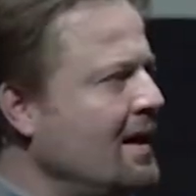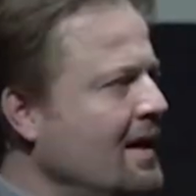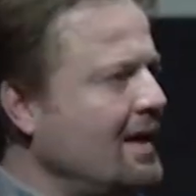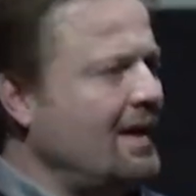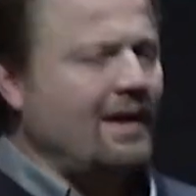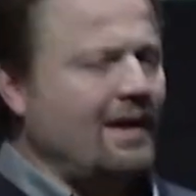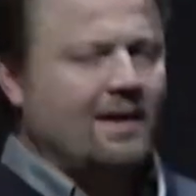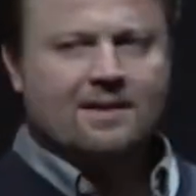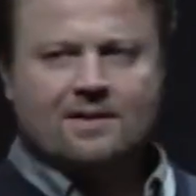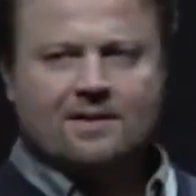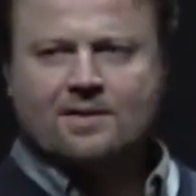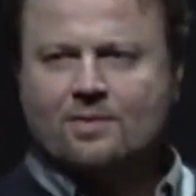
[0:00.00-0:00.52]

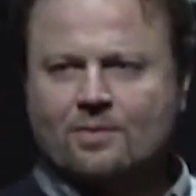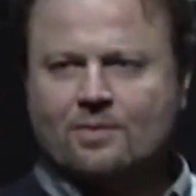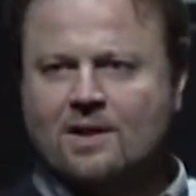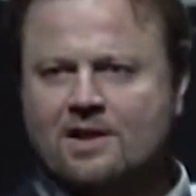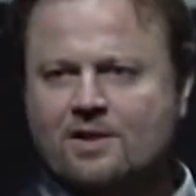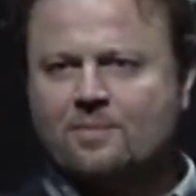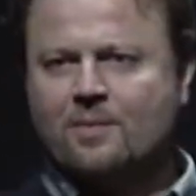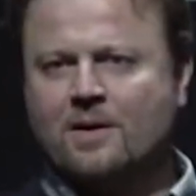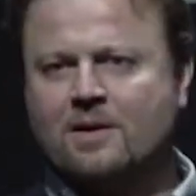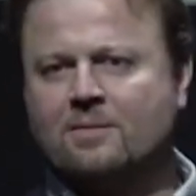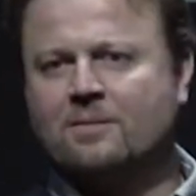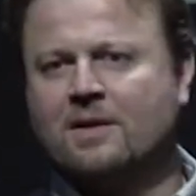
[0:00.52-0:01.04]
And so I
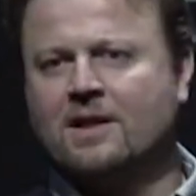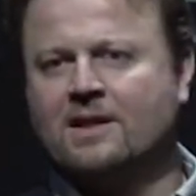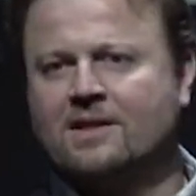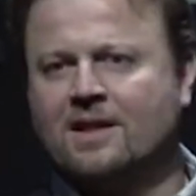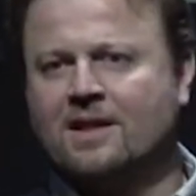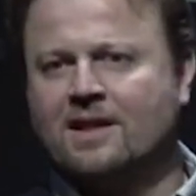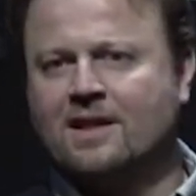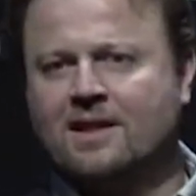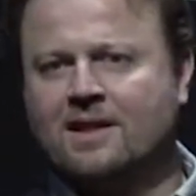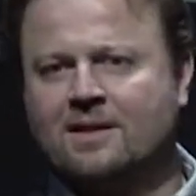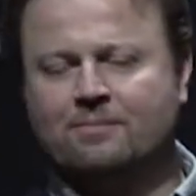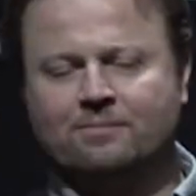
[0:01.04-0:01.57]
spend my
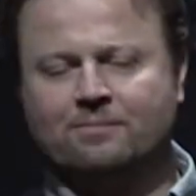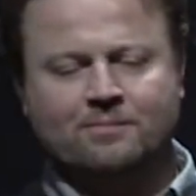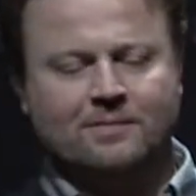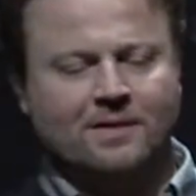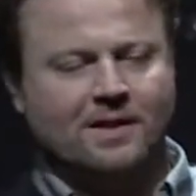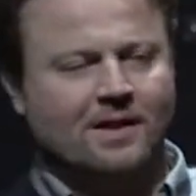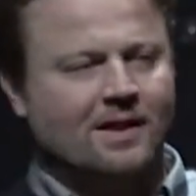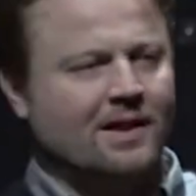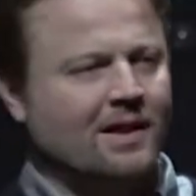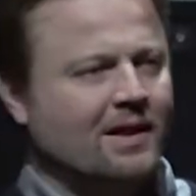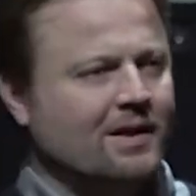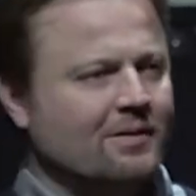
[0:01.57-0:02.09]
time
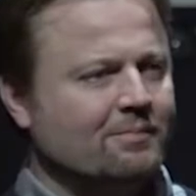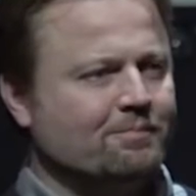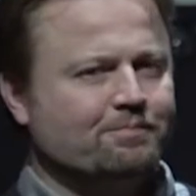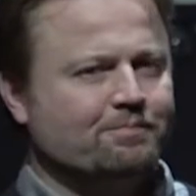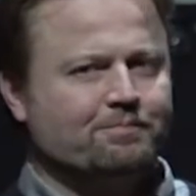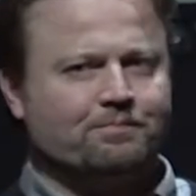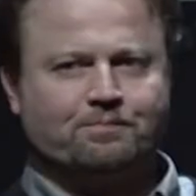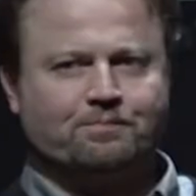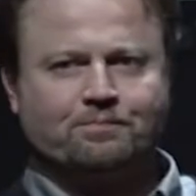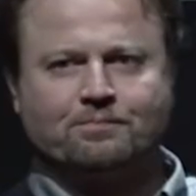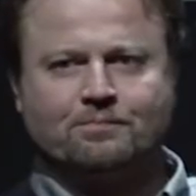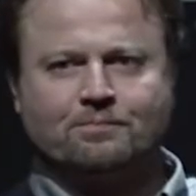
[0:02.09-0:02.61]

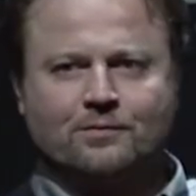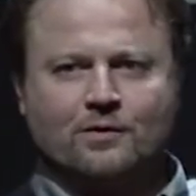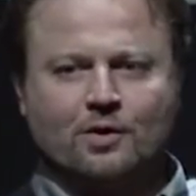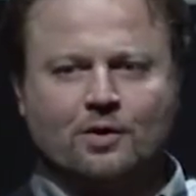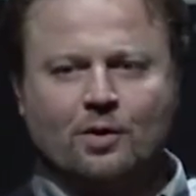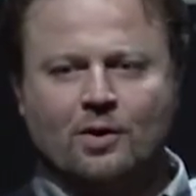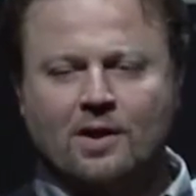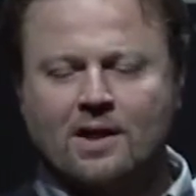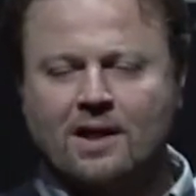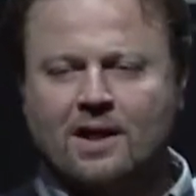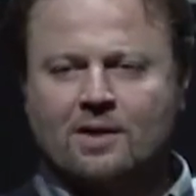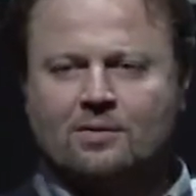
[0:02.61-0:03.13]

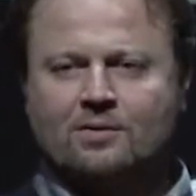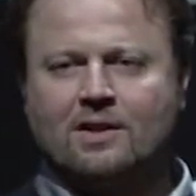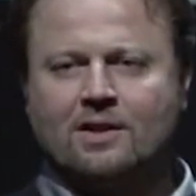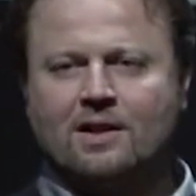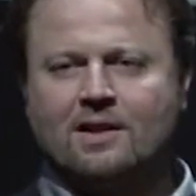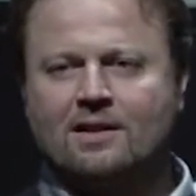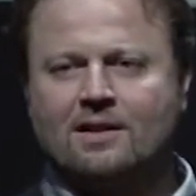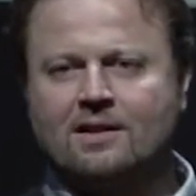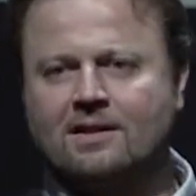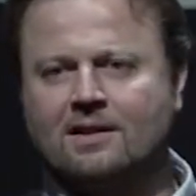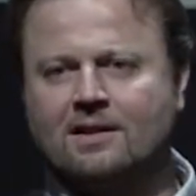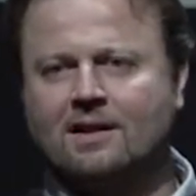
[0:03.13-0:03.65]
going out
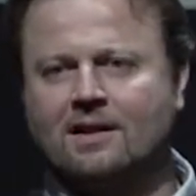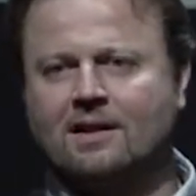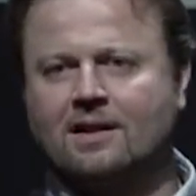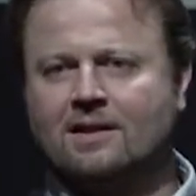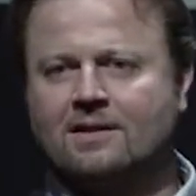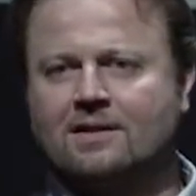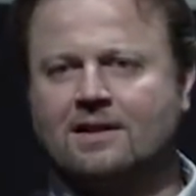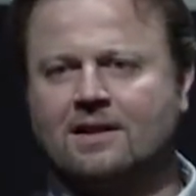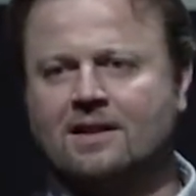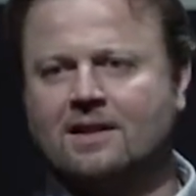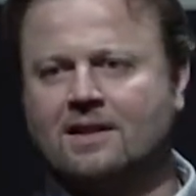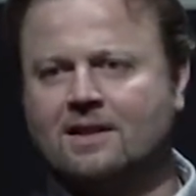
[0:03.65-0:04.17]
there,
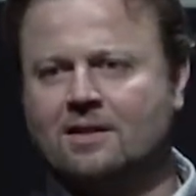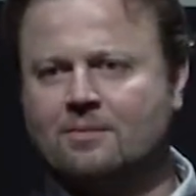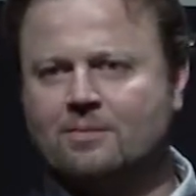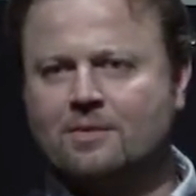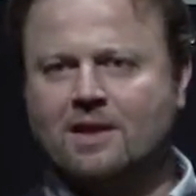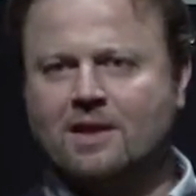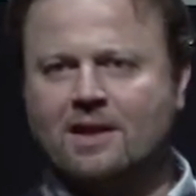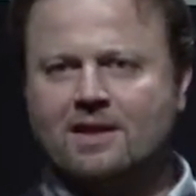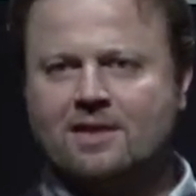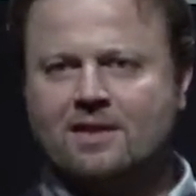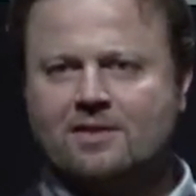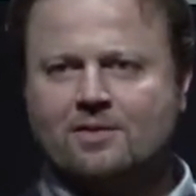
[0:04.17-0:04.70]
digging up
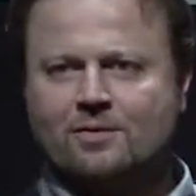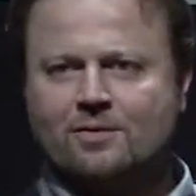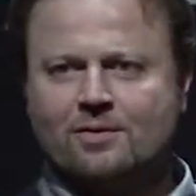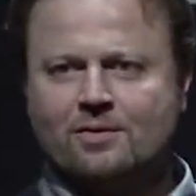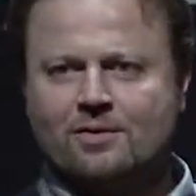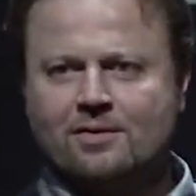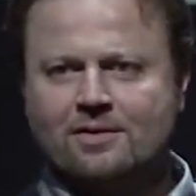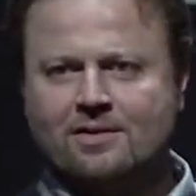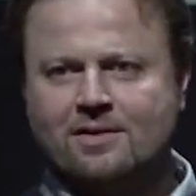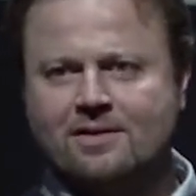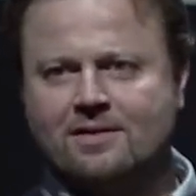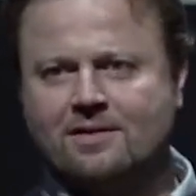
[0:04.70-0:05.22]

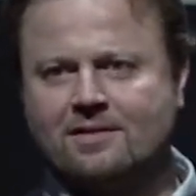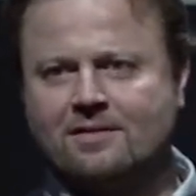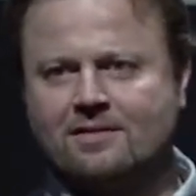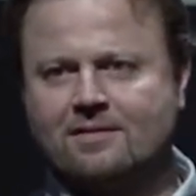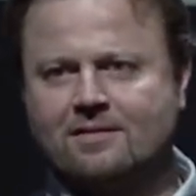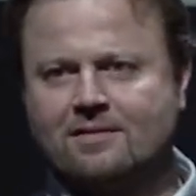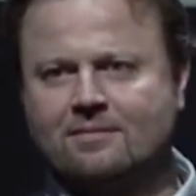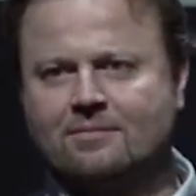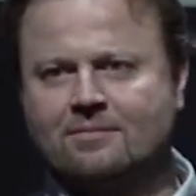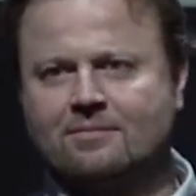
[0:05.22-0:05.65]
dinosaurs.